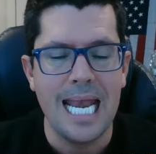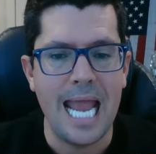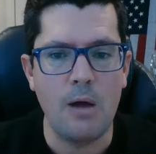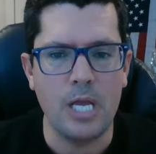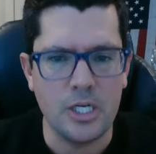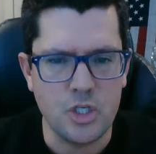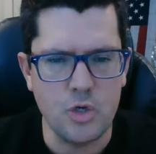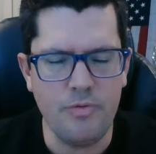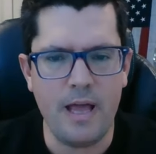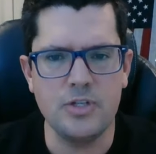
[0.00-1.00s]
Now, in
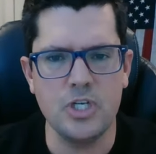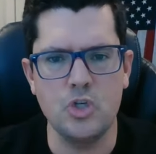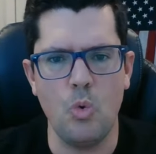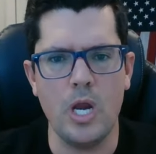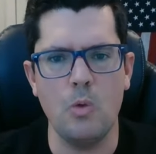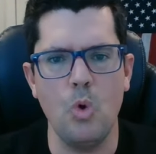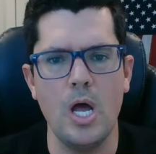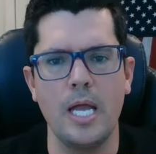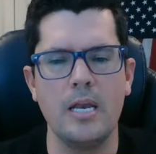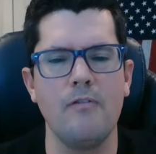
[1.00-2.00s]

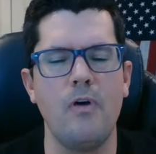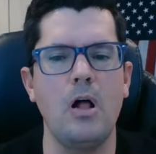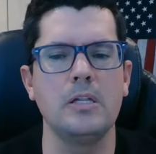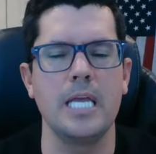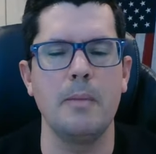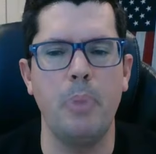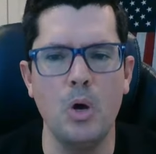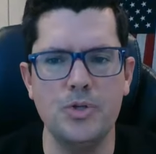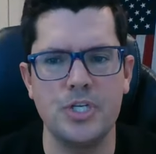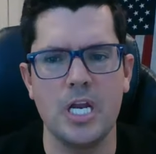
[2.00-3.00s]
2021, Navalny
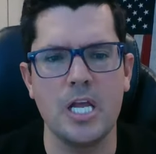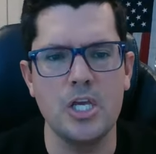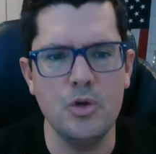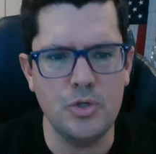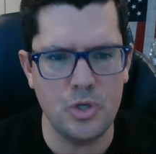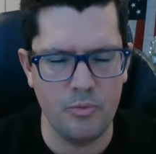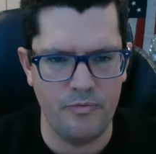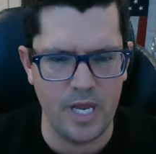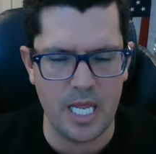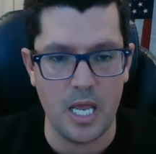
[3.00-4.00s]
posted a YouTube
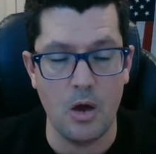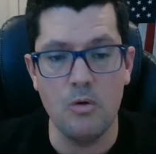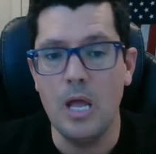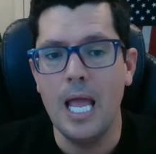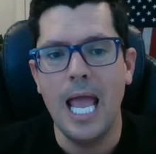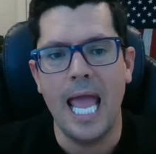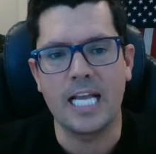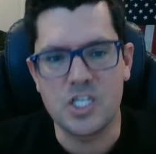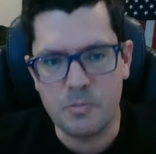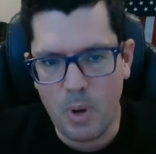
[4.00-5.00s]
video
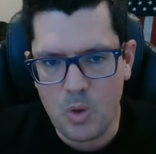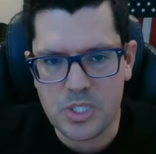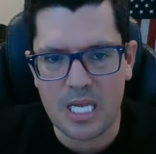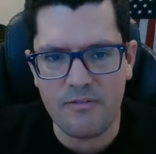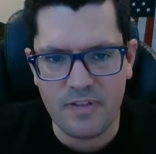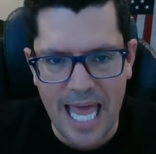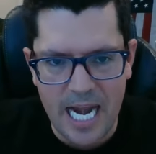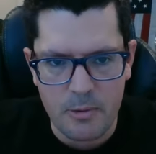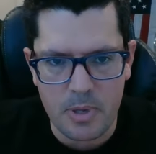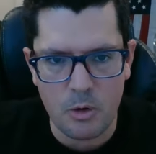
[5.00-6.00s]
exposing
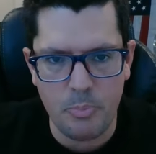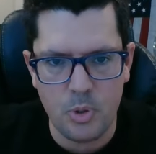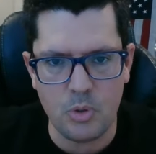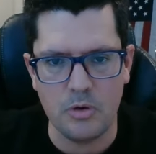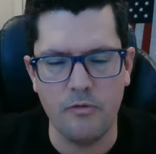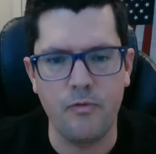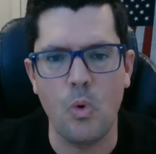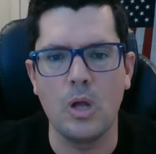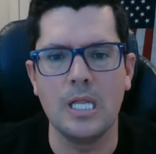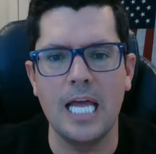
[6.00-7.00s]
Vladimir Putin
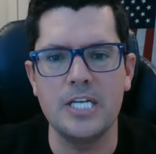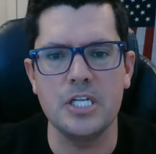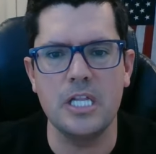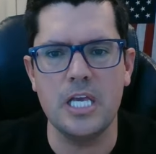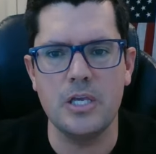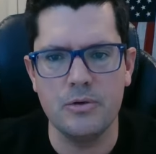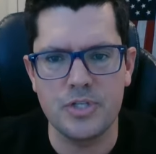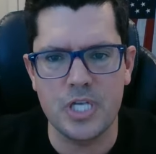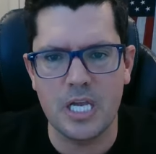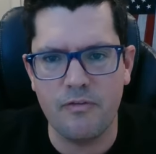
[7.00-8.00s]
for allegedly
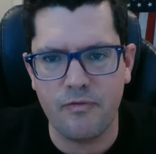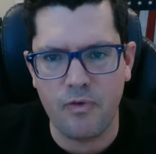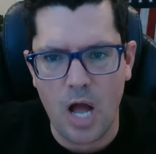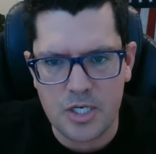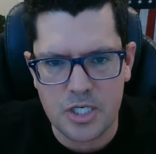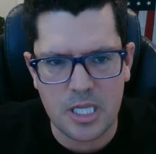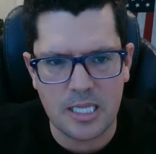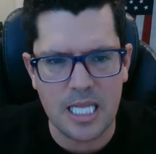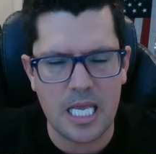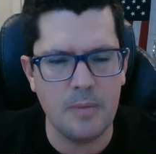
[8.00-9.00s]
using
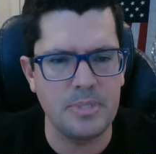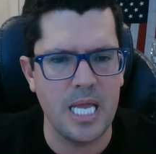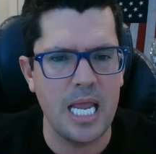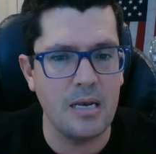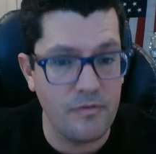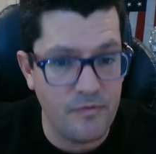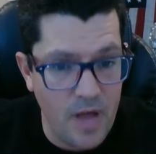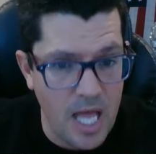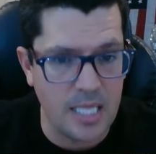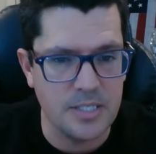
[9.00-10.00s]
fraudulently obtained
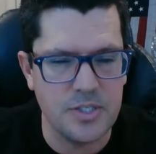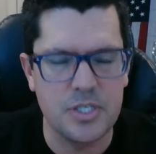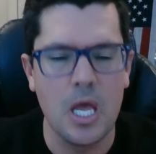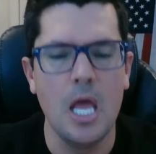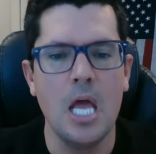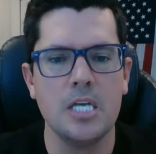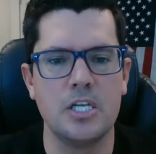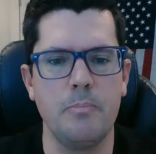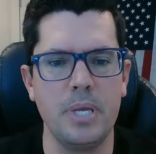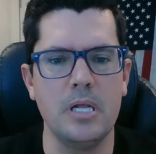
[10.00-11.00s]
funds
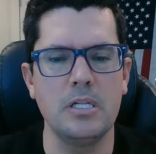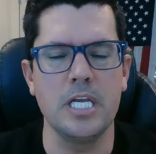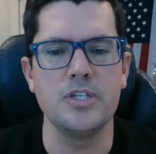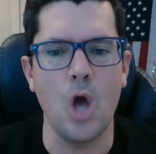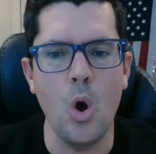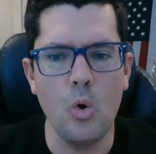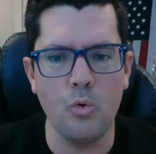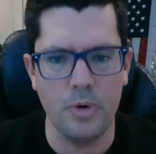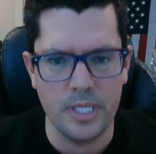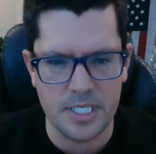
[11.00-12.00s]
to build his
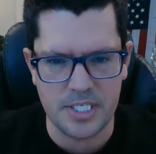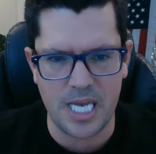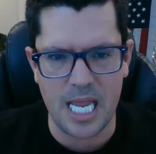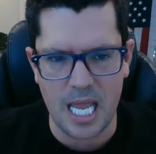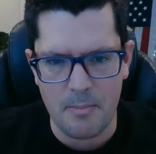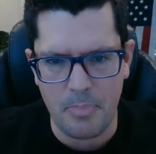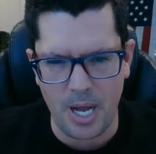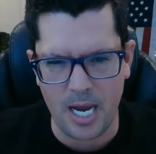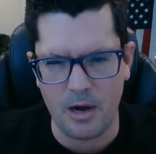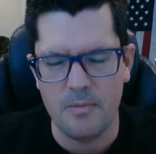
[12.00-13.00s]
own real estate
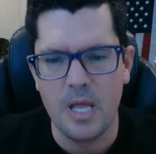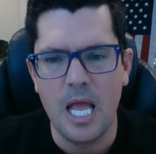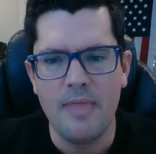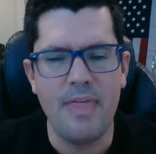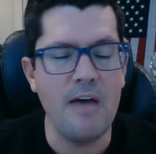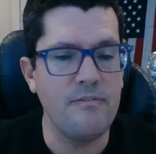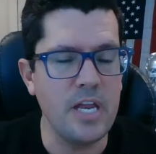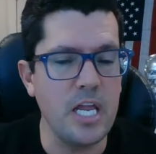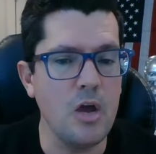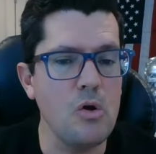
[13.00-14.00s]
empire. That
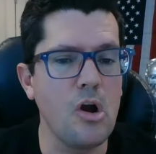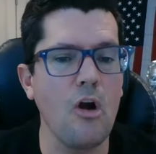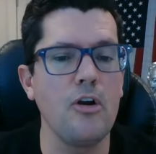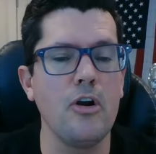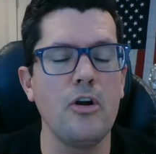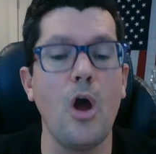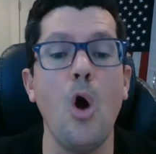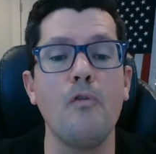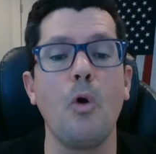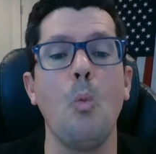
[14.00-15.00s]
video garnered
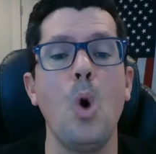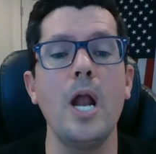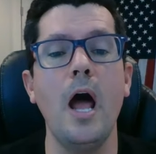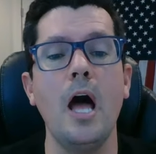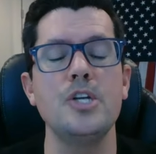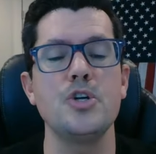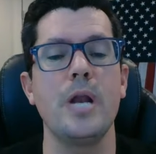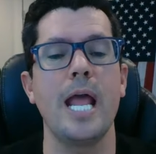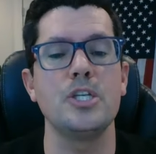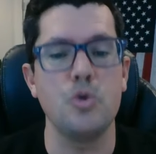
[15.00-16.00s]
over
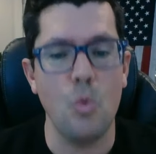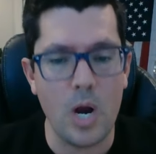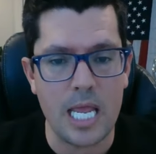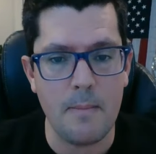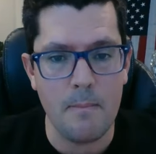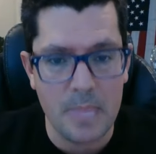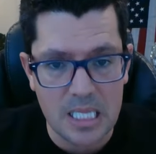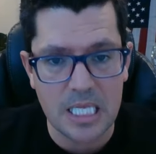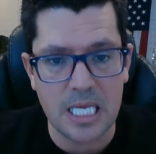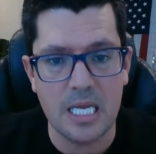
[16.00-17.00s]
120
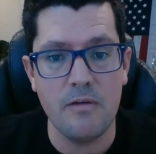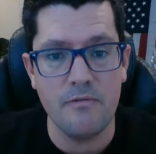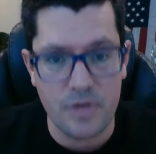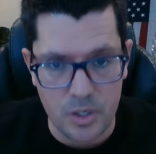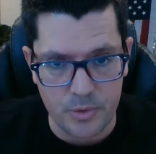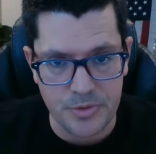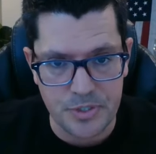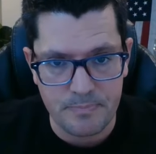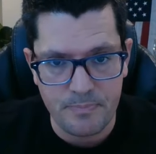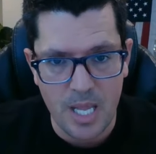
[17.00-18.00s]
million
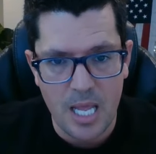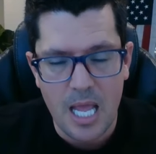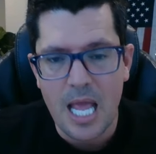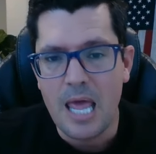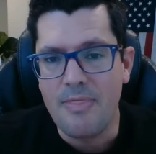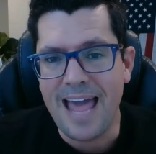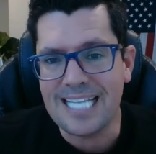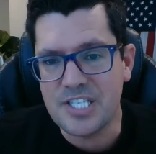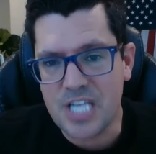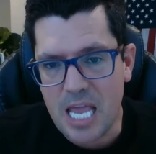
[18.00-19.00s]
views.
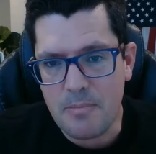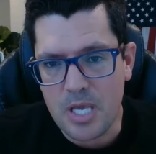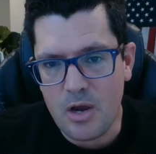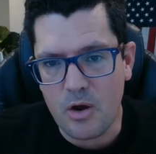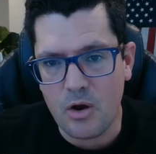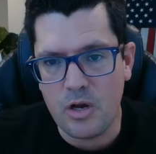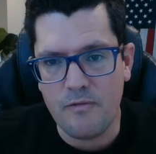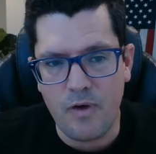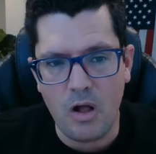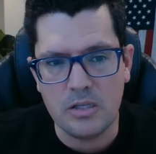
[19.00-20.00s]
That same year,
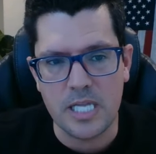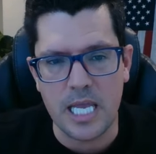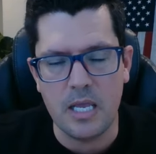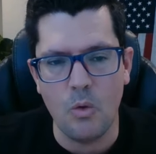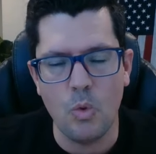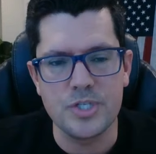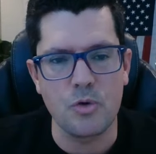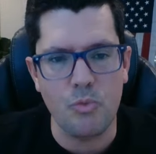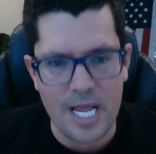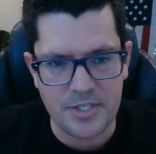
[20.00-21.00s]
Navalny was
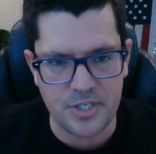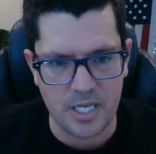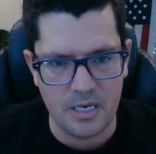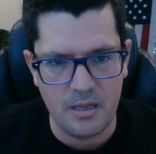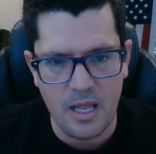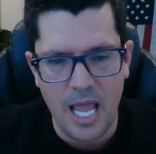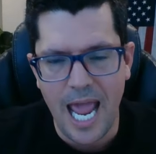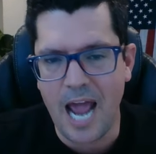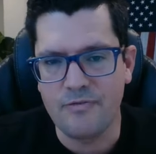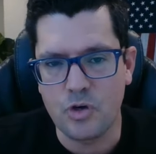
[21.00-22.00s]
arrested
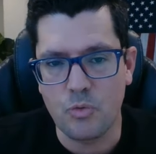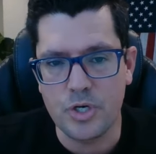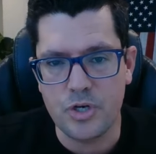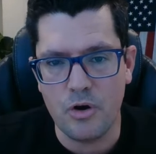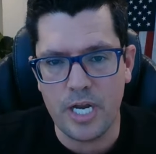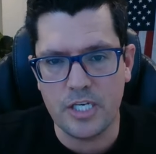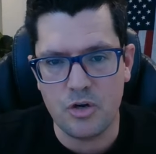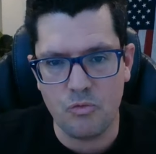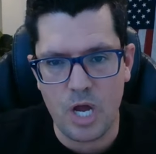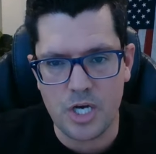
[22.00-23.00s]
after returning
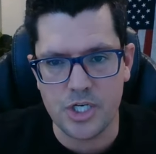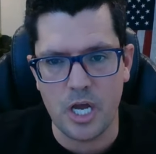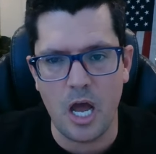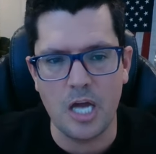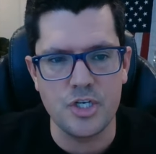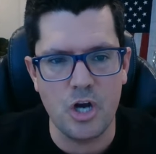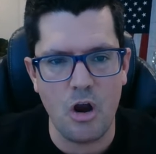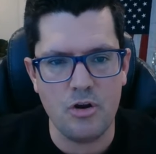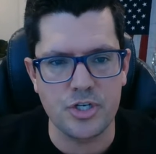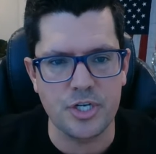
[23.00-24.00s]
to Russia on
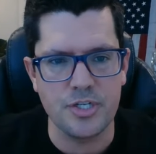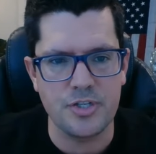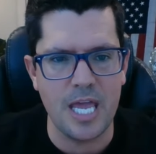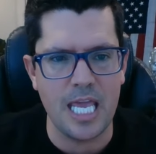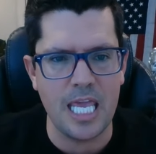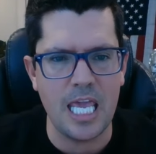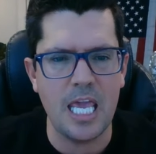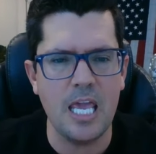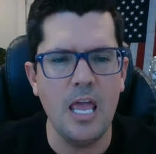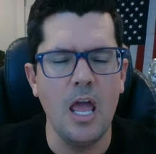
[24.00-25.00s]
charges that
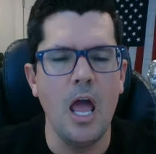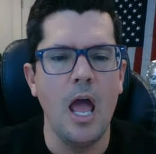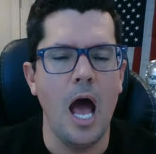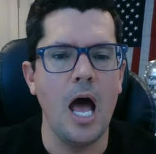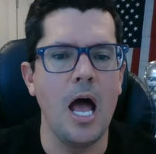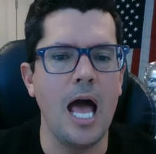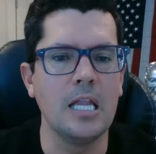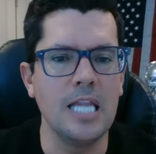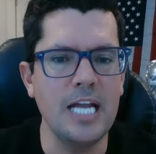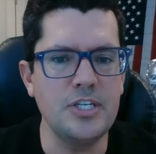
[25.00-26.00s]
he uh,
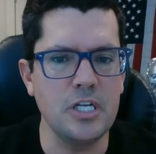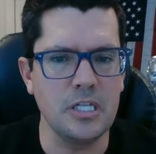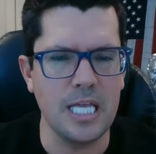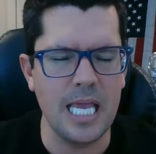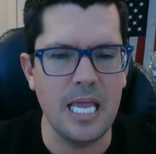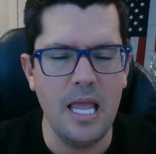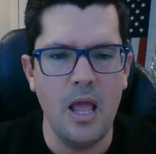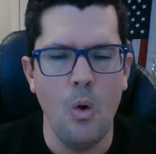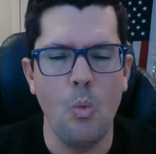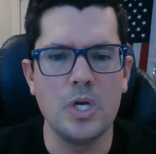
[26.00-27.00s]
allegedly
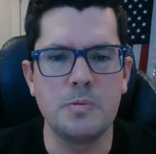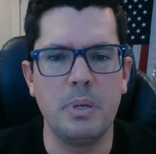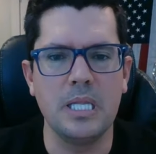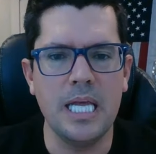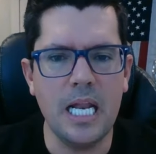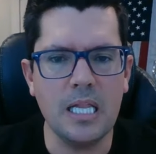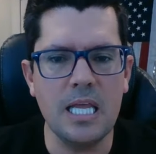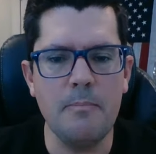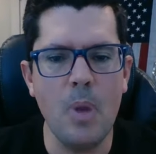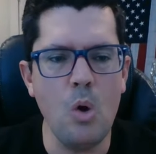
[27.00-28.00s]
was
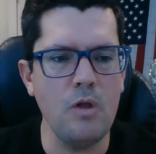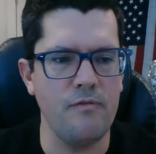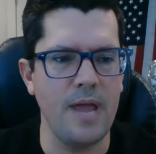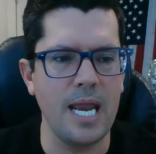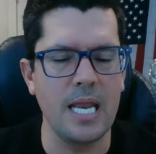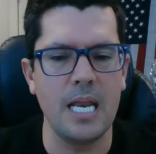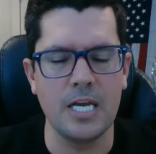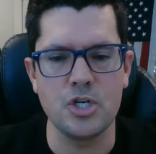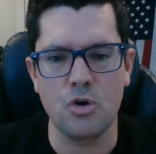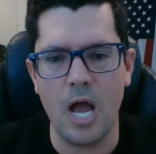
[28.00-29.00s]
politically motivated
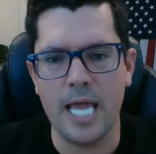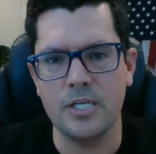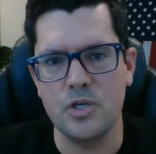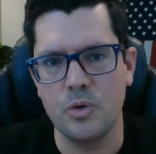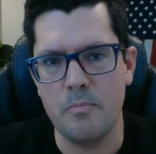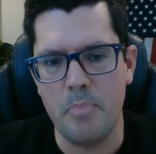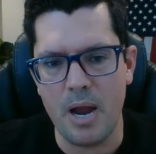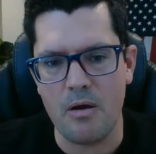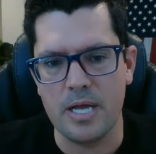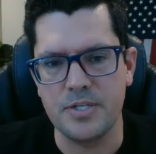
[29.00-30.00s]
in trying to
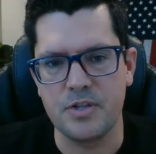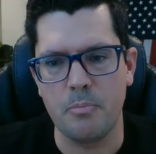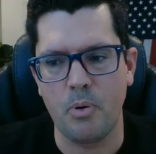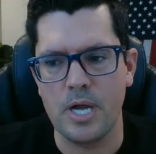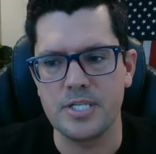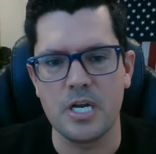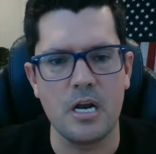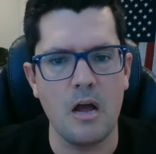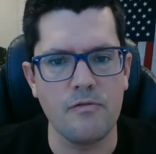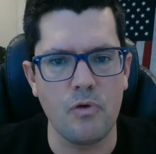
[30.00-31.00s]
embarrass the
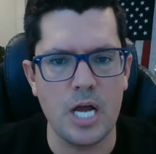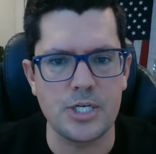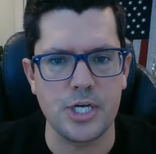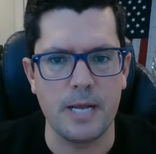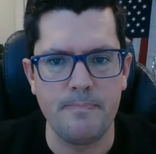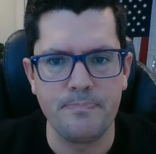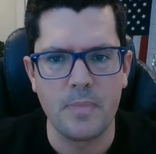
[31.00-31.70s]
president of Russia.